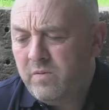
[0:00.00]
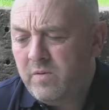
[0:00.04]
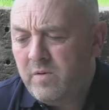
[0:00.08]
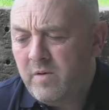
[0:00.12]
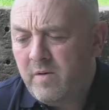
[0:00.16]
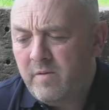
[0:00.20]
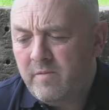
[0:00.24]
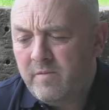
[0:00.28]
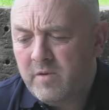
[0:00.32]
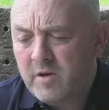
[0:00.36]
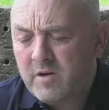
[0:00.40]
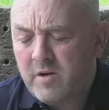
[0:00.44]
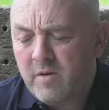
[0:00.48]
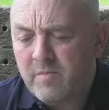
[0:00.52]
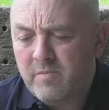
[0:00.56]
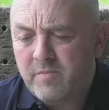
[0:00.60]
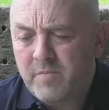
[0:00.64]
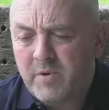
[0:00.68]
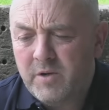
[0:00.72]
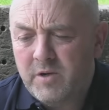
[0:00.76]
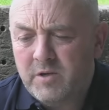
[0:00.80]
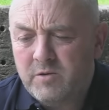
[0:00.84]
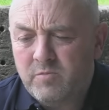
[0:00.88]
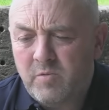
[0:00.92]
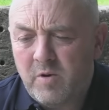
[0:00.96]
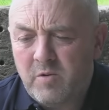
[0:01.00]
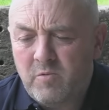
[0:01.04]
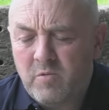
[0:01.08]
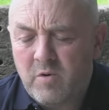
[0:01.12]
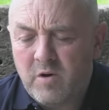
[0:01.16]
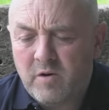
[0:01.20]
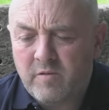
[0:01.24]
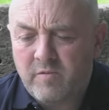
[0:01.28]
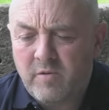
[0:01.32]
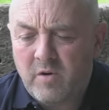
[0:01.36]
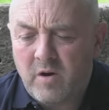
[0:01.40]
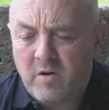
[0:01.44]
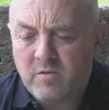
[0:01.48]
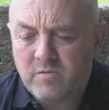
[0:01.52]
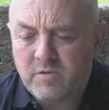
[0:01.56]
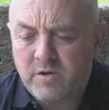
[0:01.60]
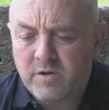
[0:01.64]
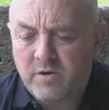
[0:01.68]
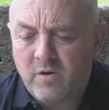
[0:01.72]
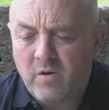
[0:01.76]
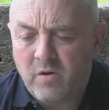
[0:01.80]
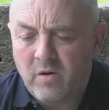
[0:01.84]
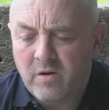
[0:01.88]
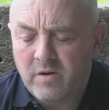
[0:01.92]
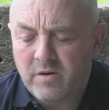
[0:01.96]
The companies we work for out
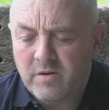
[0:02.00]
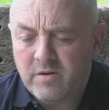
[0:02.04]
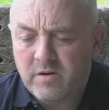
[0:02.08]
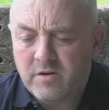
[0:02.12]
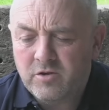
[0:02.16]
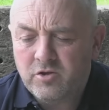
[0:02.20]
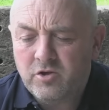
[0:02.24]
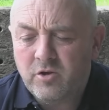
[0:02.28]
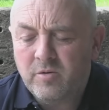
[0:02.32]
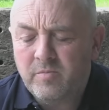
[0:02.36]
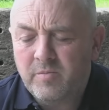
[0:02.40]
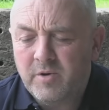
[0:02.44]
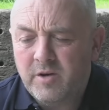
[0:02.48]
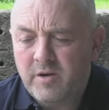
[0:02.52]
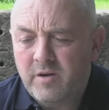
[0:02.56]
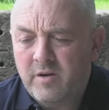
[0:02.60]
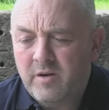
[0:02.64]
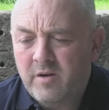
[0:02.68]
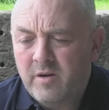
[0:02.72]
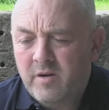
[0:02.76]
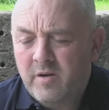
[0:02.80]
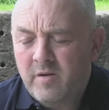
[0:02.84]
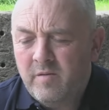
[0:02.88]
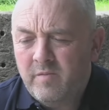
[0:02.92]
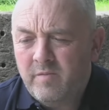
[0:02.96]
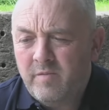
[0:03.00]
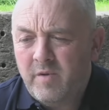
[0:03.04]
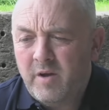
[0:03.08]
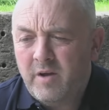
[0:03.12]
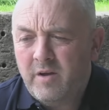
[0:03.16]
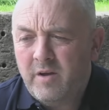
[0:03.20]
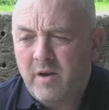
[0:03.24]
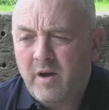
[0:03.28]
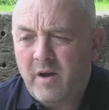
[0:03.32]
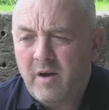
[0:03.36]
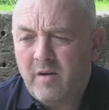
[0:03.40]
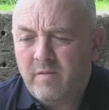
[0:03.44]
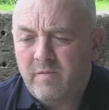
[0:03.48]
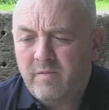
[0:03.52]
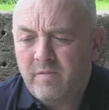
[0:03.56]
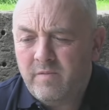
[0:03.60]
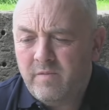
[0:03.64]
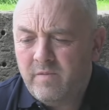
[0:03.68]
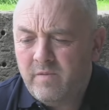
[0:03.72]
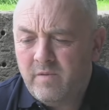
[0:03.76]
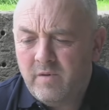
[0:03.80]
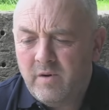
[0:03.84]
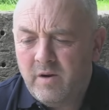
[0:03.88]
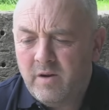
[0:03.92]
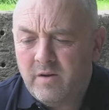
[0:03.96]
in Holland and Germany, they have
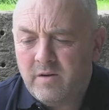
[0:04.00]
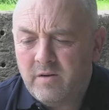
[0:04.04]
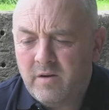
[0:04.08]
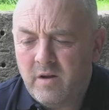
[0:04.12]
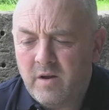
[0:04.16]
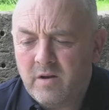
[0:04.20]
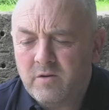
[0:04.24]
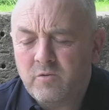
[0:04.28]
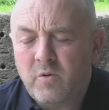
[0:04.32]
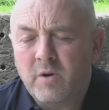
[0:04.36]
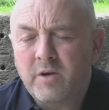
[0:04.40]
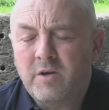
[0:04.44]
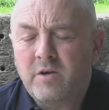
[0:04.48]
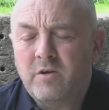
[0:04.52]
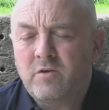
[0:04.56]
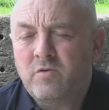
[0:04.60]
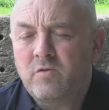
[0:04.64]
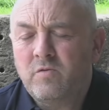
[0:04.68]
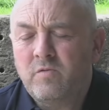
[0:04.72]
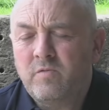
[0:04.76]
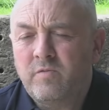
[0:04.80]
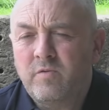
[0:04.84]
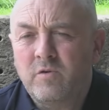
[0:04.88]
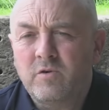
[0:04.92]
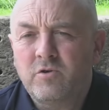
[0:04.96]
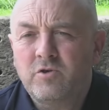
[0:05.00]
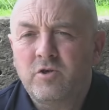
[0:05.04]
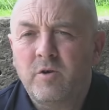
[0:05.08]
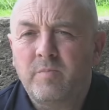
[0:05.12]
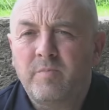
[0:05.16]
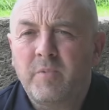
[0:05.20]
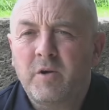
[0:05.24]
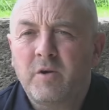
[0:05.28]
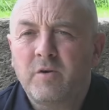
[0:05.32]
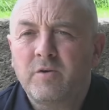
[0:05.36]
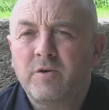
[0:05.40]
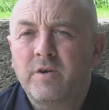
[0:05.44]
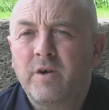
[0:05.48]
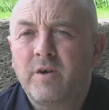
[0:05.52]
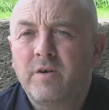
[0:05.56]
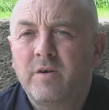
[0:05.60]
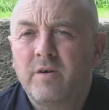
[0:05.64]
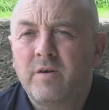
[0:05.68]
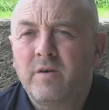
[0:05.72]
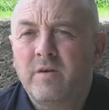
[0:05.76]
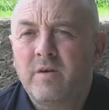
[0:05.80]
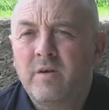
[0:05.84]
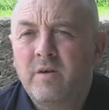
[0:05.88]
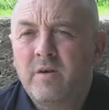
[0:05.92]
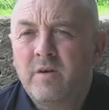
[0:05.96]
like a 22-foot shipping
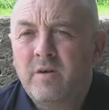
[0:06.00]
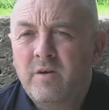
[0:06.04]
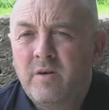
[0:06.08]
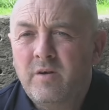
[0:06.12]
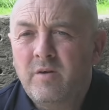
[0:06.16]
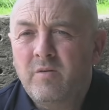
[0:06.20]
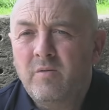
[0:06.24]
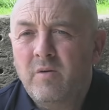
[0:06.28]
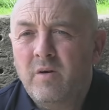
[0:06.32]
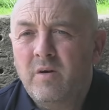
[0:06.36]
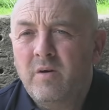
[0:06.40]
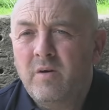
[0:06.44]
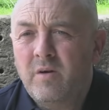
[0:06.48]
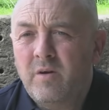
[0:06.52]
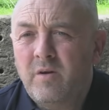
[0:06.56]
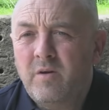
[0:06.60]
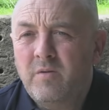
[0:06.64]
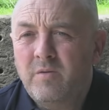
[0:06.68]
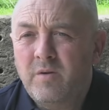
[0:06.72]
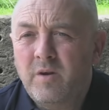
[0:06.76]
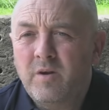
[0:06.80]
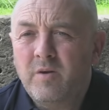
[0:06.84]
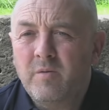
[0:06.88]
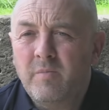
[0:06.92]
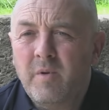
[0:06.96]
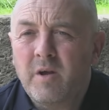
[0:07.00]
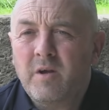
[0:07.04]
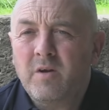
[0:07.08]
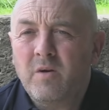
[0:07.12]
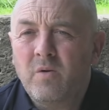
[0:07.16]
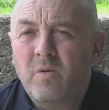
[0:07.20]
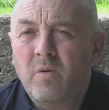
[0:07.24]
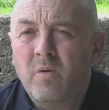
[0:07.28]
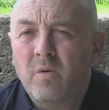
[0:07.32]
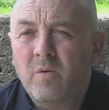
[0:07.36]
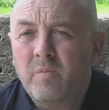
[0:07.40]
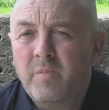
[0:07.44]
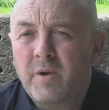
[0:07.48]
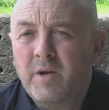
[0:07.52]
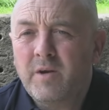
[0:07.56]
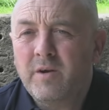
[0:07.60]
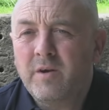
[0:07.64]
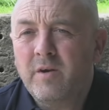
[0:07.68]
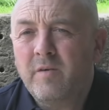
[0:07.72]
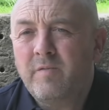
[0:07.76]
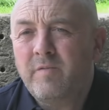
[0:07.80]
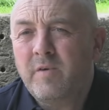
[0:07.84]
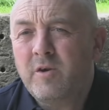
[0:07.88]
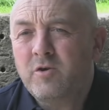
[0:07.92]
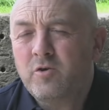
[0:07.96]
container. You need to make a hole big
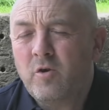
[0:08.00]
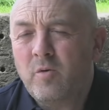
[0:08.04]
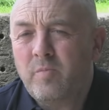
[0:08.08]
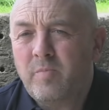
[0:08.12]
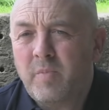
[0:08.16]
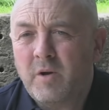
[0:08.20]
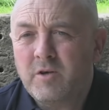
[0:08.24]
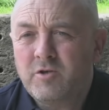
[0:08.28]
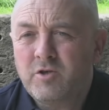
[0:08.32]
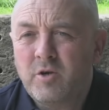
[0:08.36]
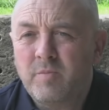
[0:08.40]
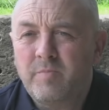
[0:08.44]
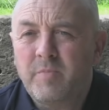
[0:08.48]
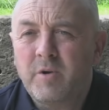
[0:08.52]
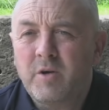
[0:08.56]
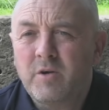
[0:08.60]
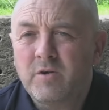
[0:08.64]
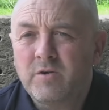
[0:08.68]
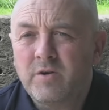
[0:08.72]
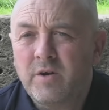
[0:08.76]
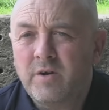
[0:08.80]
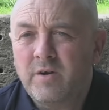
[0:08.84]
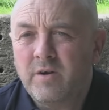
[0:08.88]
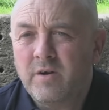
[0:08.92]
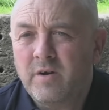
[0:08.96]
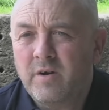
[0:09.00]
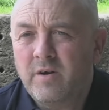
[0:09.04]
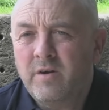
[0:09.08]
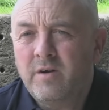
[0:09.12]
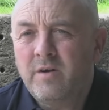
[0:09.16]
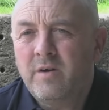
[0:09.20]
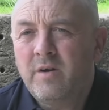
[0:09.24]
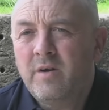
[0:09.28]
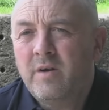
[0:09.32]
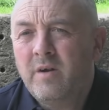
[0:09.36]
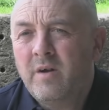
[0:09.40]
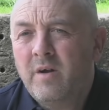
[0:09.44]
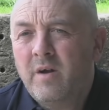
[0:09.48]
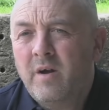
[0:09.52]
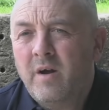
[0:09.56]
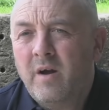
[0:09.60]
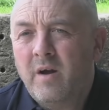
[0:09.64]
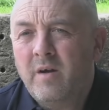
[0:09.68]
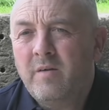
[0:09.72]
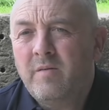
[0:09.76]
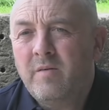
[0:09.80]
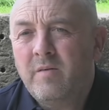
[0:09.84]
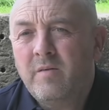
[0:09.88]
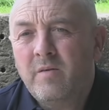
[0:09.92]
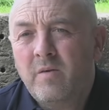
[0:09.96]
enough. They drop that shipping container in,
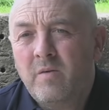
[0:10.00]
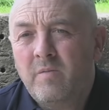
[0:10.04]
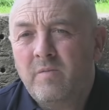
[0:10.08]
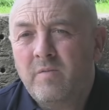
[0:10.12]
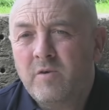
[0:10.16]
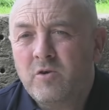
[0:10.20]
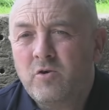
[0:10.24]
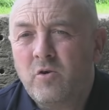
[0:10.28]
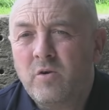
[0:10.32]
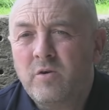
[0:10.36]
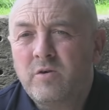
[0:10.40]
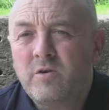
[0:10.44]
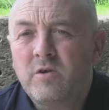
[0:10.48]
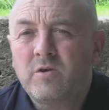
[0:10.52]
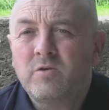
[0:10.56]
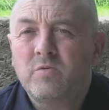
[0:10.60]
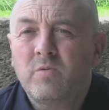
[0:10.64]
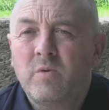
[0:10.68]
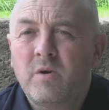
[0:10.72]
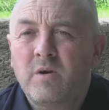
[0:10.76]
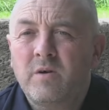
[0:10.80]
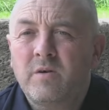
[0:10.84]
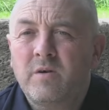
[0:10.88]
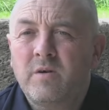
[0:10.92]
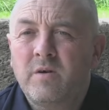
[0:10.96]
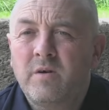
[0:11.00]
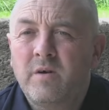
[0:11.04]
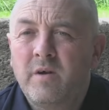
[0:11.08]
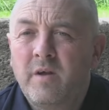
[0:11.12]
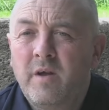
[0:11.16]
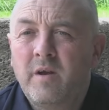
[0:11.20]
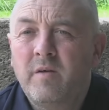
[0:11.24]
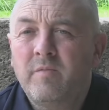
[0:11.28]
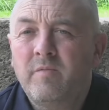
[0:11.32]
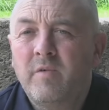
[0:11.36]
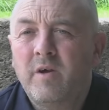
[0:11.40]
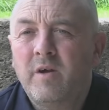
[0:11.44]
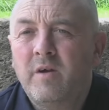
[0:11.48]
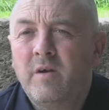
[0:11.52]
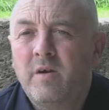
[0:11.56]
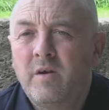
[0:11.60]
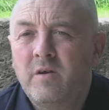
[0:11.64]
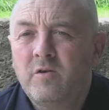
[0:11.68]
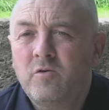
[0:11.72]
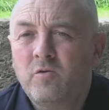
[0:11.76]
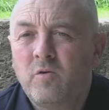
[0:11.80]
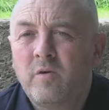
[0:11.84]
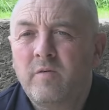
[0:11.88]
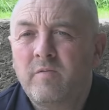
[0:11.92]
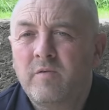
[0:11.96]
and the jointers work in there
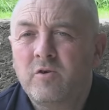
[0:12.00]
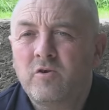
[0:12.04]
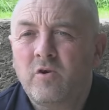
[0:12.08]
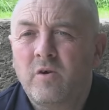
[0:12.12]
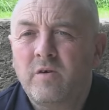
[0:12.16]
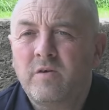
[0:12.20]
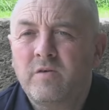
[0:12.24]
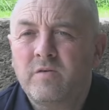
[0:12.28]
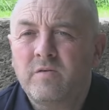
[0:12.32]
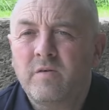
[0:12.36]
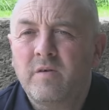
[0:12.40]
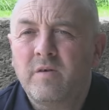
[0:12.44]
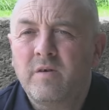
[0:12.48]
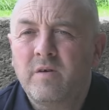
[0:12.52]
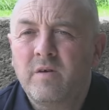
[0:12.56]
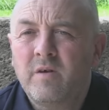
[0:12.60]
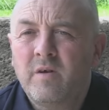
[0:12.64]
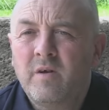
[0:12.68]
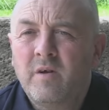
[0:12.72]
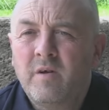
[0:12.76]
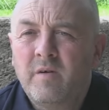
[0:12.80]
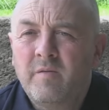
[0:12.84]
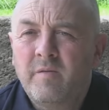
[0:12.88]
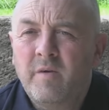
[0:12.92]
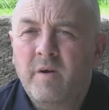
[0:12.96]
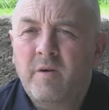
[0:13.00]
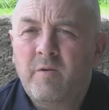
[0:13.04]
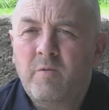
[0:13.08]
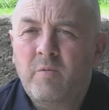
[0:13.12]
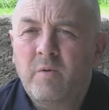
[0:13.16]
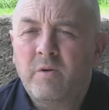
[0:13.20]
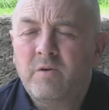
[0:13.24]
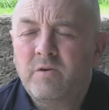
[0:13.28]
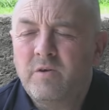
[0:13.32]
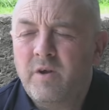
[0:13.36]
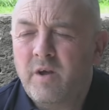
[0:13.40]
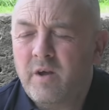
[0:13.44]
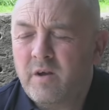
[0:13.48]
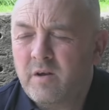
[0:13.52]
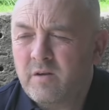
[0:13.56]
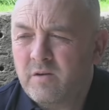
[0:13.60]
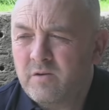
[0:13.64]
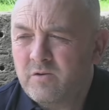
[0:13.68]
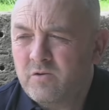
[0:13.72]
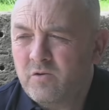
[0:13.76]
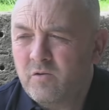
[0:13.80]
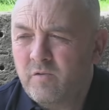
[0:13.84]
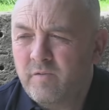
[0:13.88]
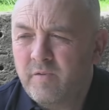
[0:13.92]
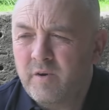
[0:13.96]
doing the joints. And they would take
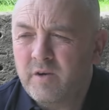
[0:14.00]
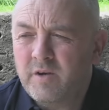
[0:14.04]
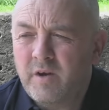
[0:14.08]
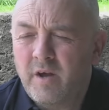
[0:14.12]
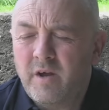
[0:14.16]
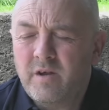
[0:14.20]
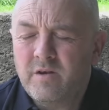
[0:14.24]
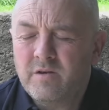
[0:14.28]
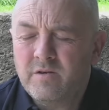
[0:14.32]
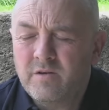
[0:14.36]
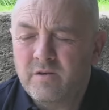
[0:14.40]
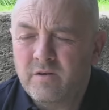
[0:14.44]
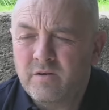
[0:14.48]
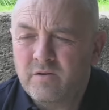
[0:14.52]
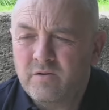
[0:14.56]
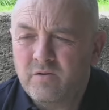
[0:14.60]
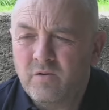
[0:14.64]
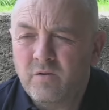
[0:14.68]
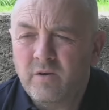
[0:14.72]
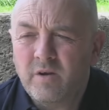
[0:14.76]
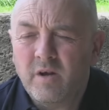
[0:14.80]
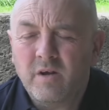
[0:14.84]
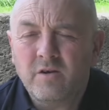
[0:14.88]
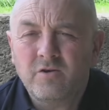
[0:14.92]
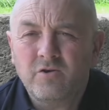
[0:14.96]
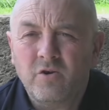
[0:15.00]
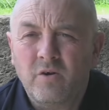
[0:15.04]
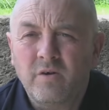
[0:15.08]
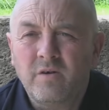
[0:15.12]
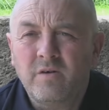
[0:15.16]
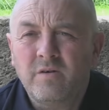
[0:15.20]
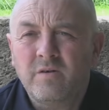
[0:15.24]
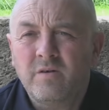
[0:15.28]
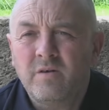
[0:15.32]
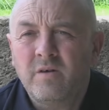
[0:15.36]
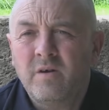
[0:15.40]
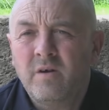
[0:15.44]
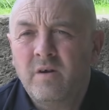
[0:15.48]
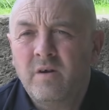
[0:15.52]
2-3 days doing that joint,